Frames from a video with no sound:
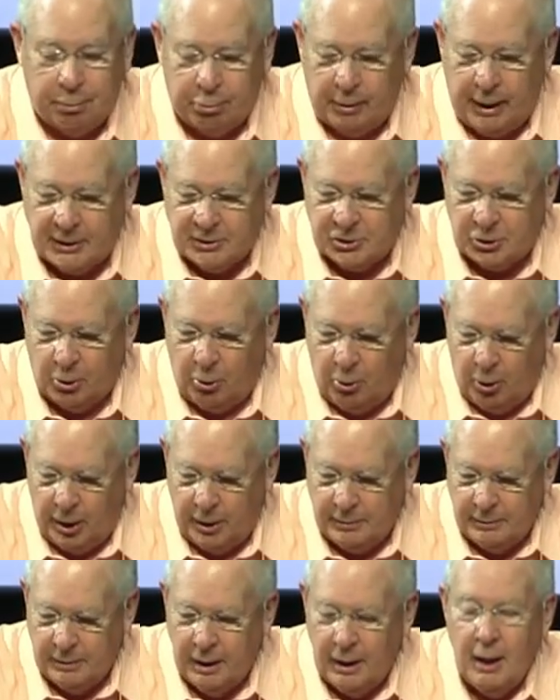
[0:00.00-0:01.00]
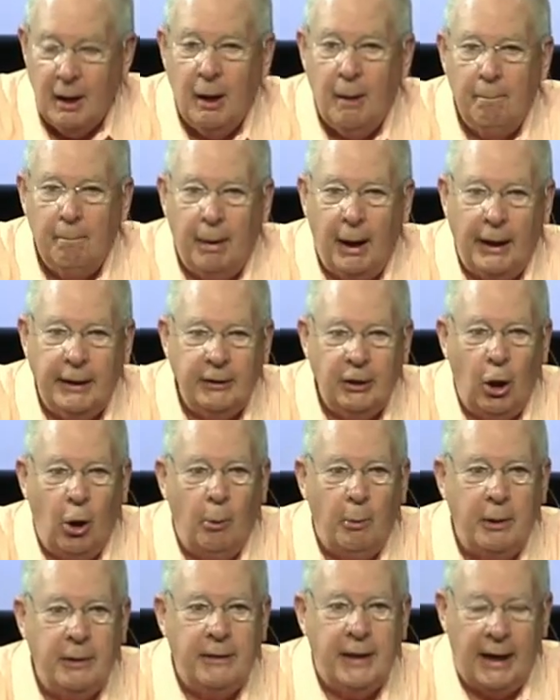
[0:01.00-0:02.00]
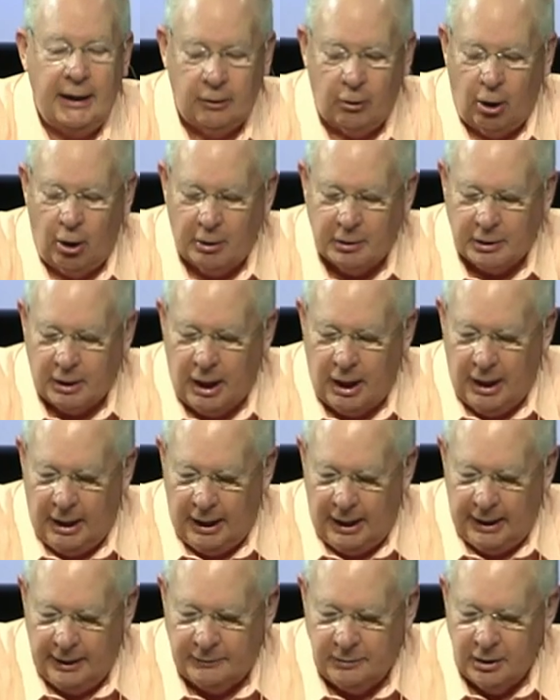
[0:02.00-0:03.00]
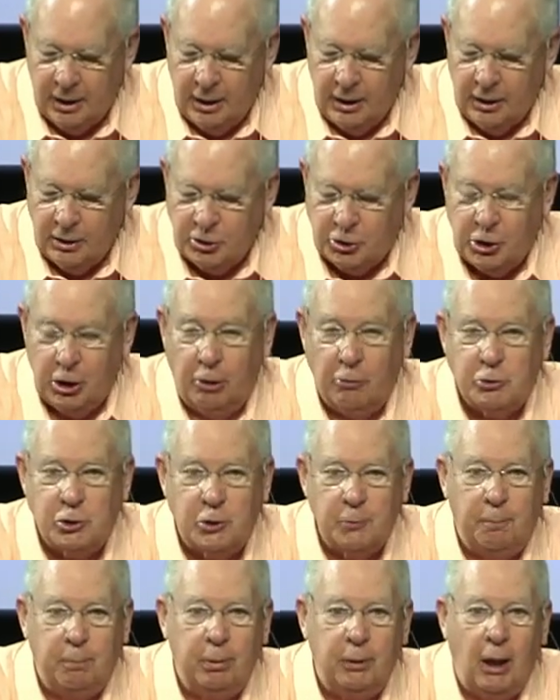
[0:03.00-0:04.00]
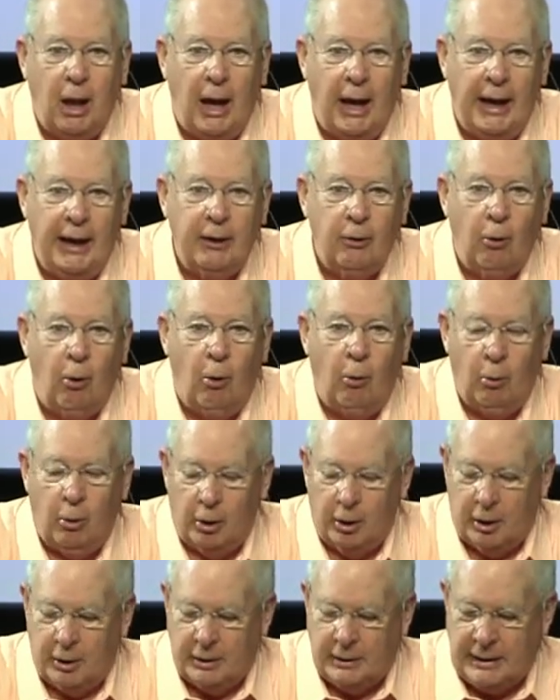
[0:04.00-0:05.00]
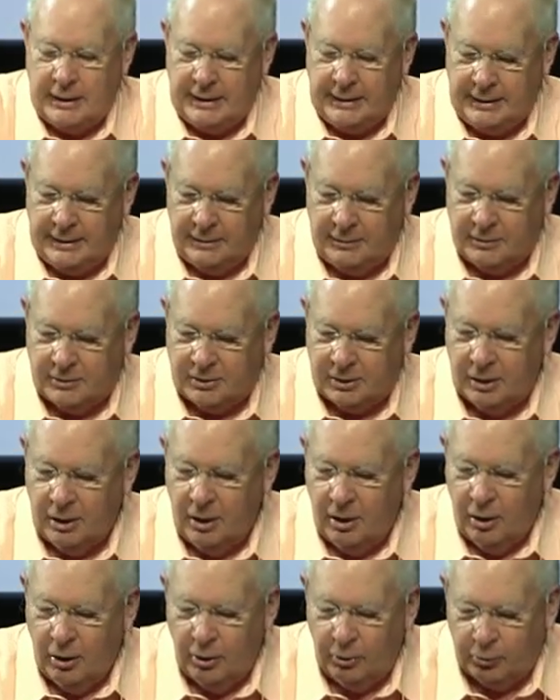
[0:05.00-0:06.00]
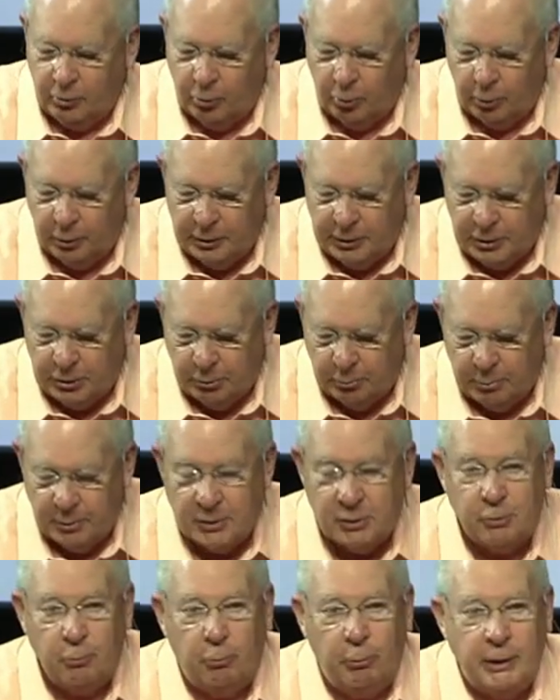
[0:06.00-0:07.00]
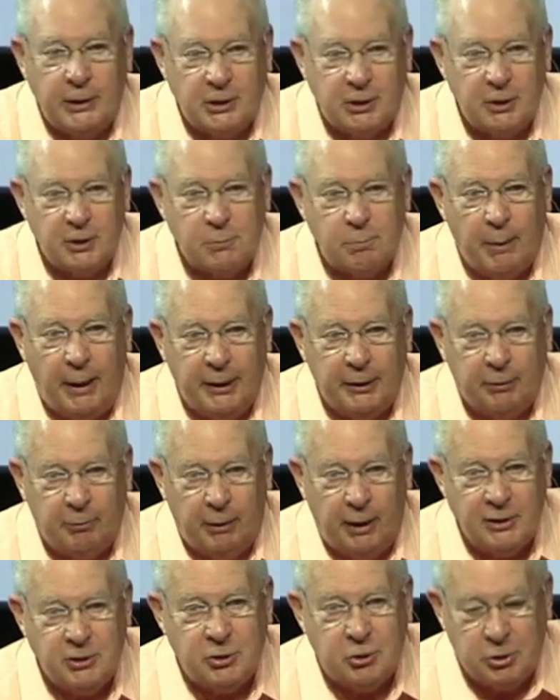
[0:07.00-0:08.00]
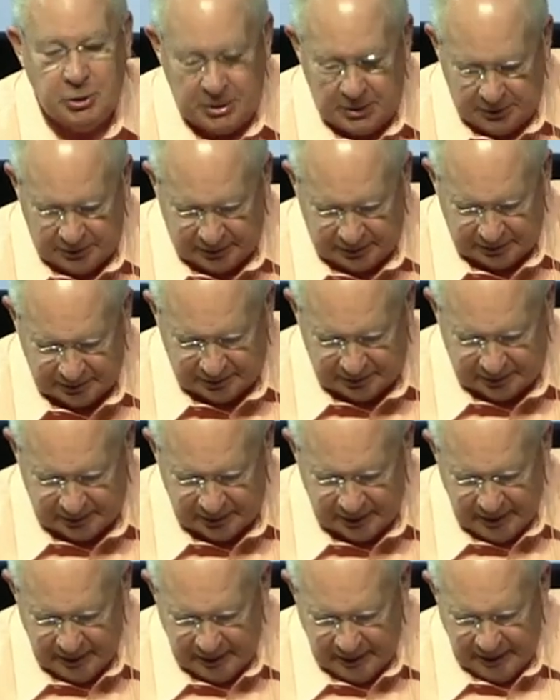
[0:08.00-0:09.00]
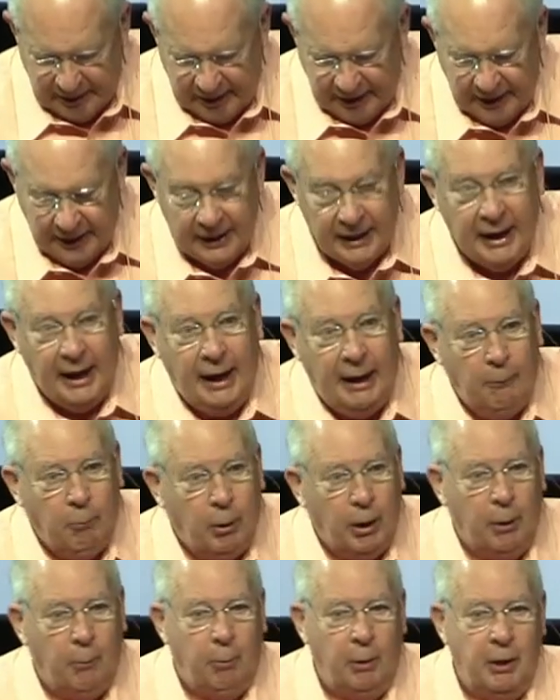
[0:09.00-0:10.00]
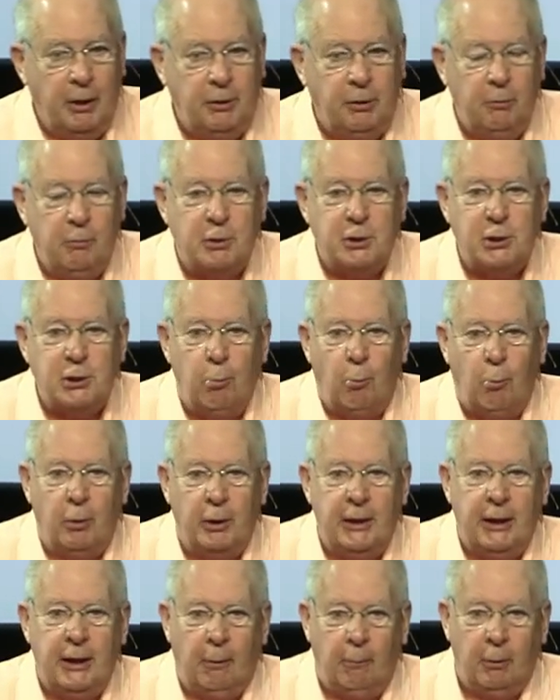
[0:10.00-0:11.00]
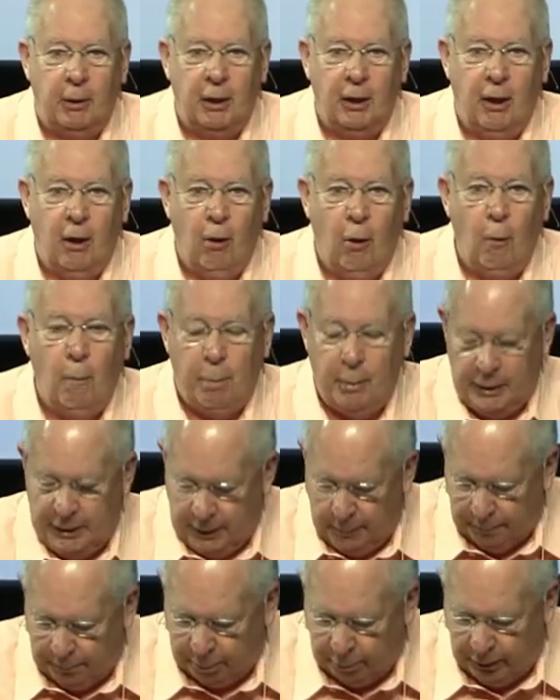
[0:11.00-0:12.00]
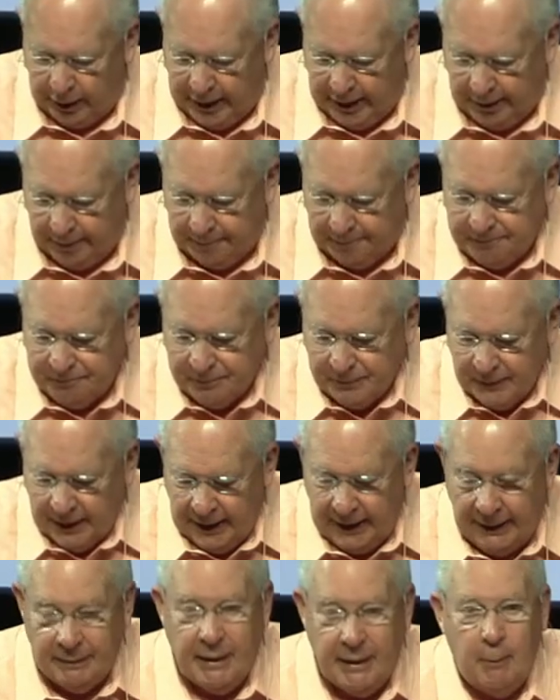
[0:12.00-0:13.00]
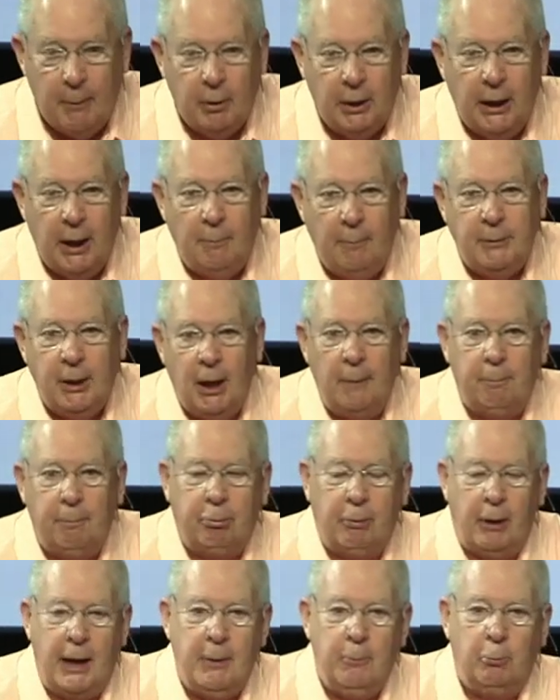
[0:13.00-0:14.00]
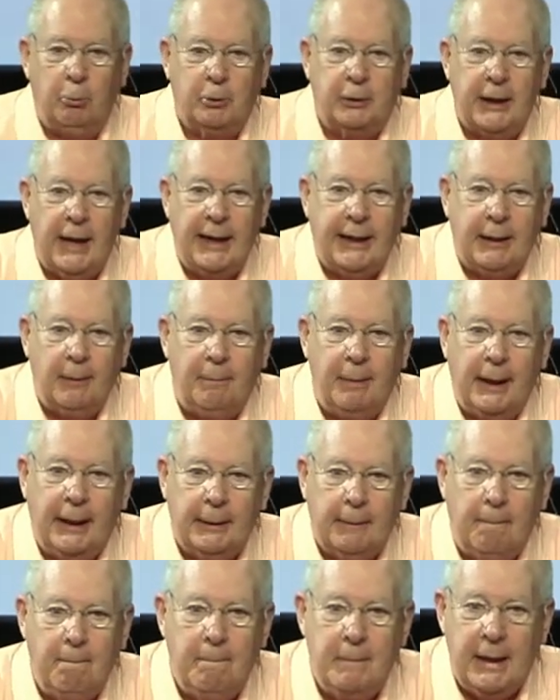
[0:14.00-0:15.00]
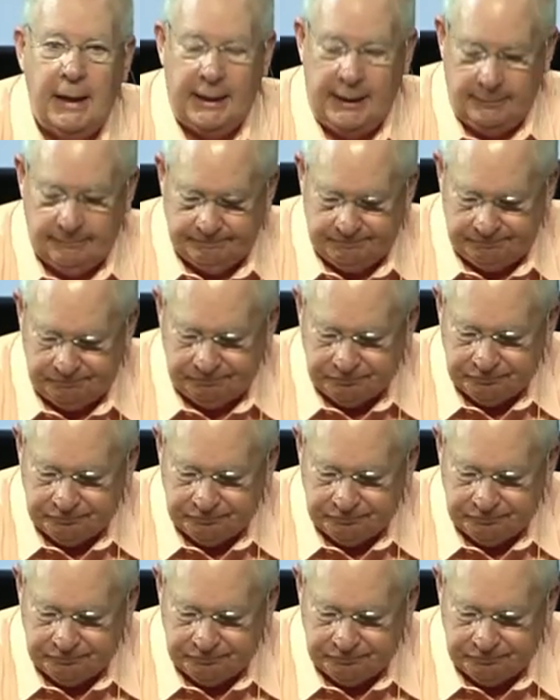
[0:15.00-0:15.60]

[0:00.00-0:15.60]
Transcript: press on by knowing that our God shall supply all our needs according to his riches by Christ Jesus. Uh, what I want to do this morning, I want to open in prayer. And then when I'm done praying, we'll take about a minute